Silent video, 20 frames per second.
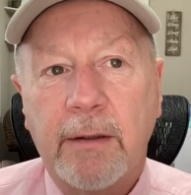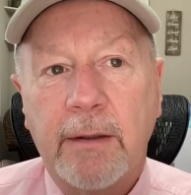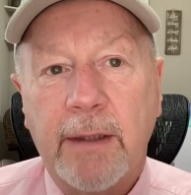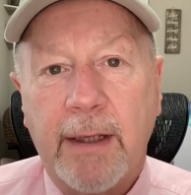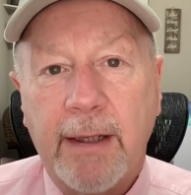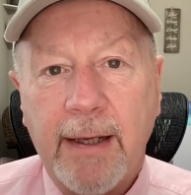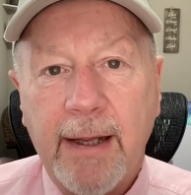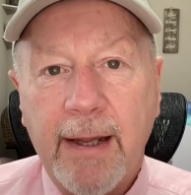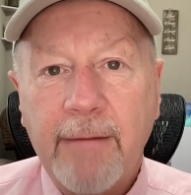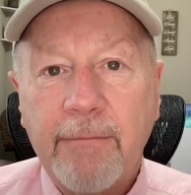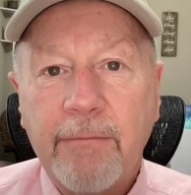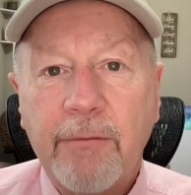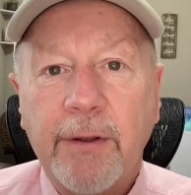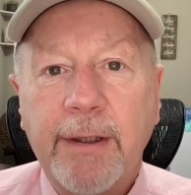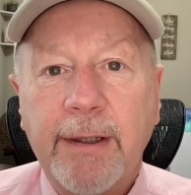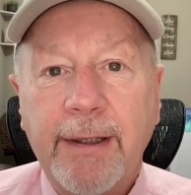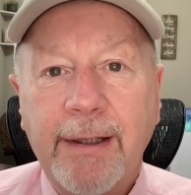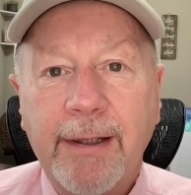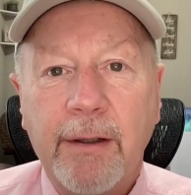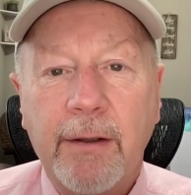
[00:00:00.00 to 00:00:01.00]
and every
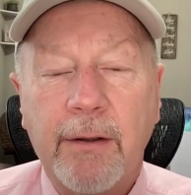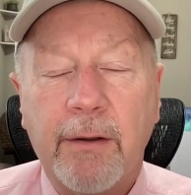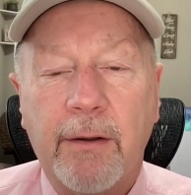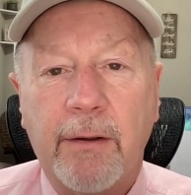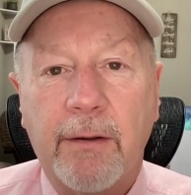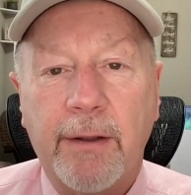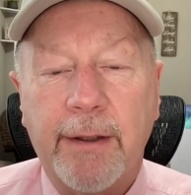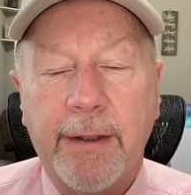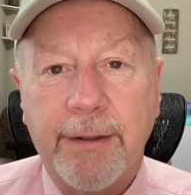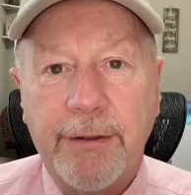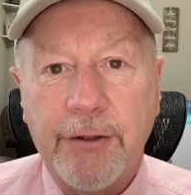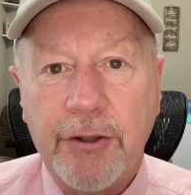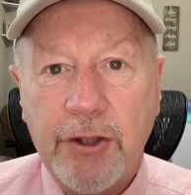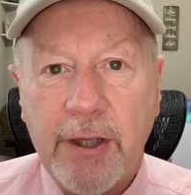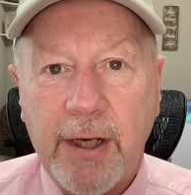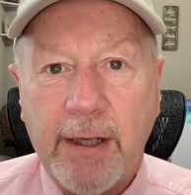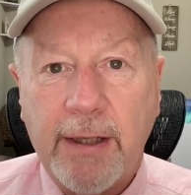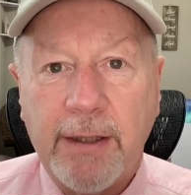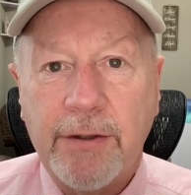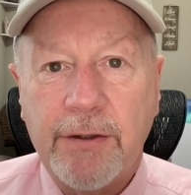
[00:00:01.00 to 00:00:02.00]
year it
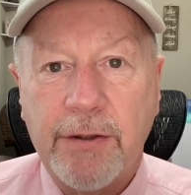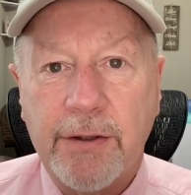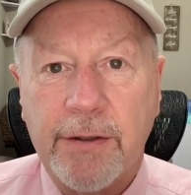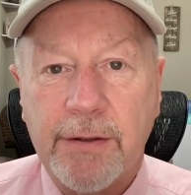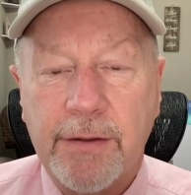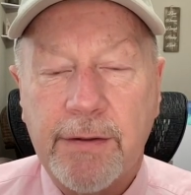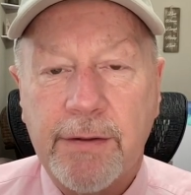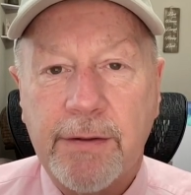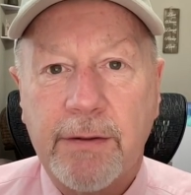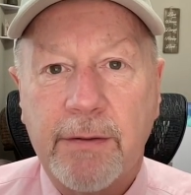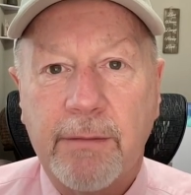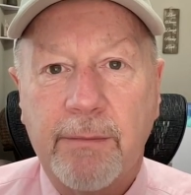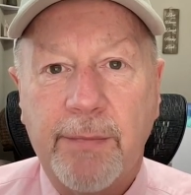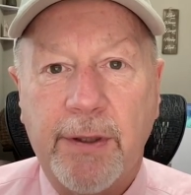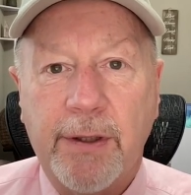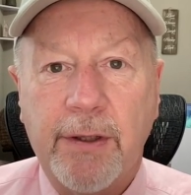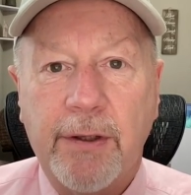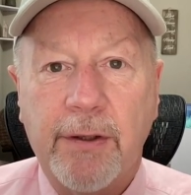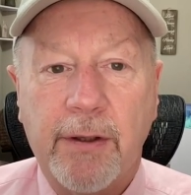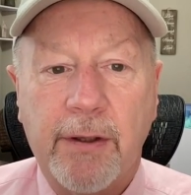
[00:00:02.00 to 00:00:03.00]
changes,
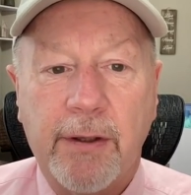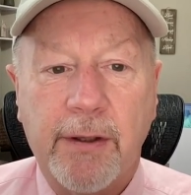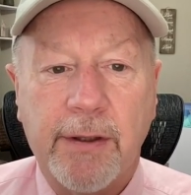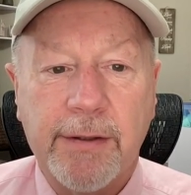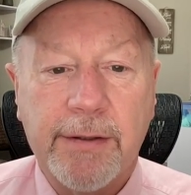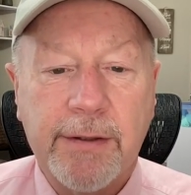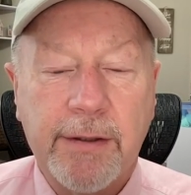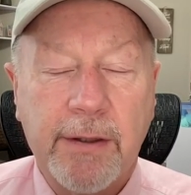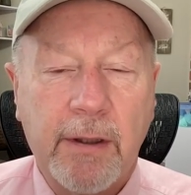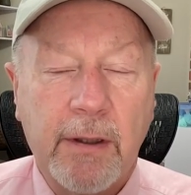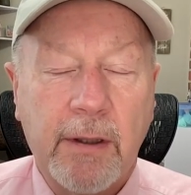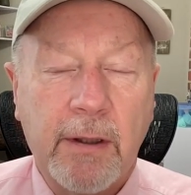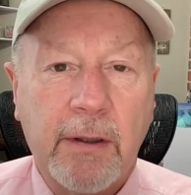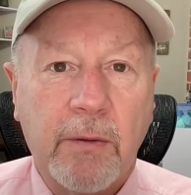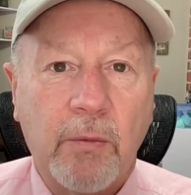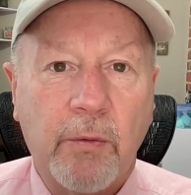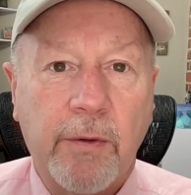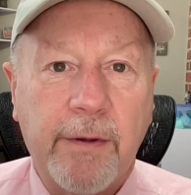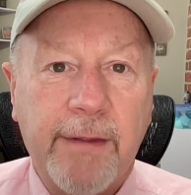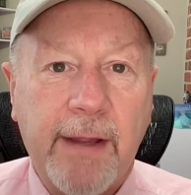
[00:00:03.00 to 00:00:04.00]
because
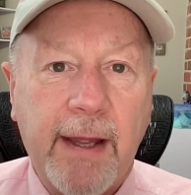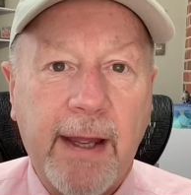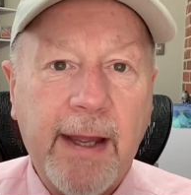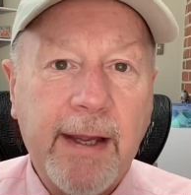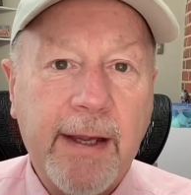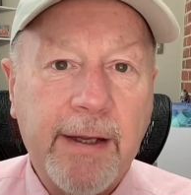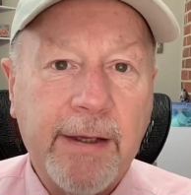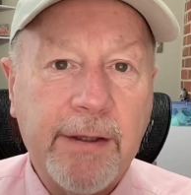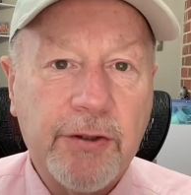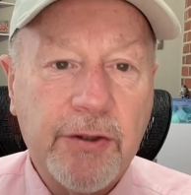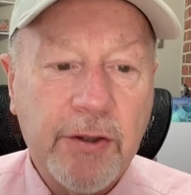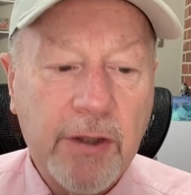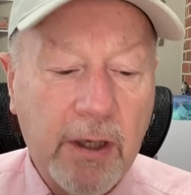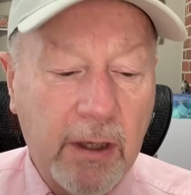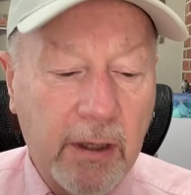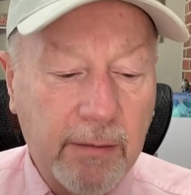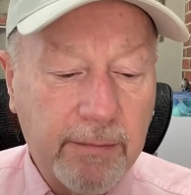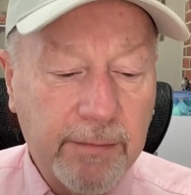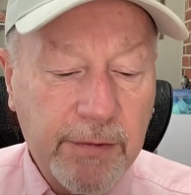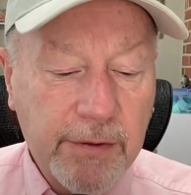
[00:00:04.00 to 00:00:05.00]
with age
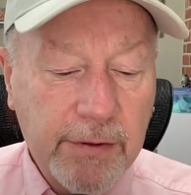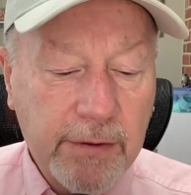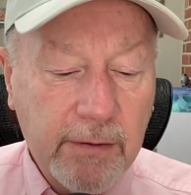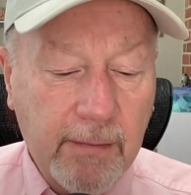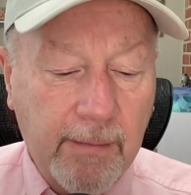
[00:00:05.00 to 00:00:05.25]
comes